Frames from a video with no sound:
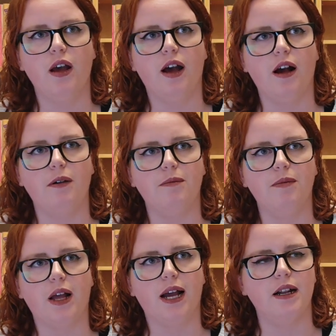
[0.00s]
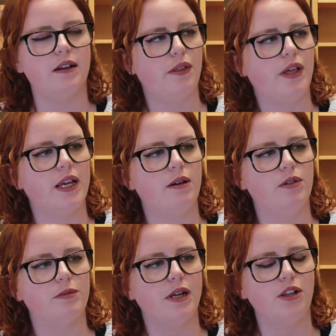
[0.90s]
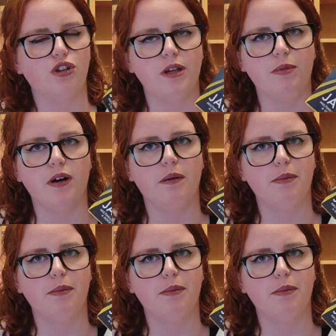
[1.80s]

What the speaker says: and I think it was made cheaper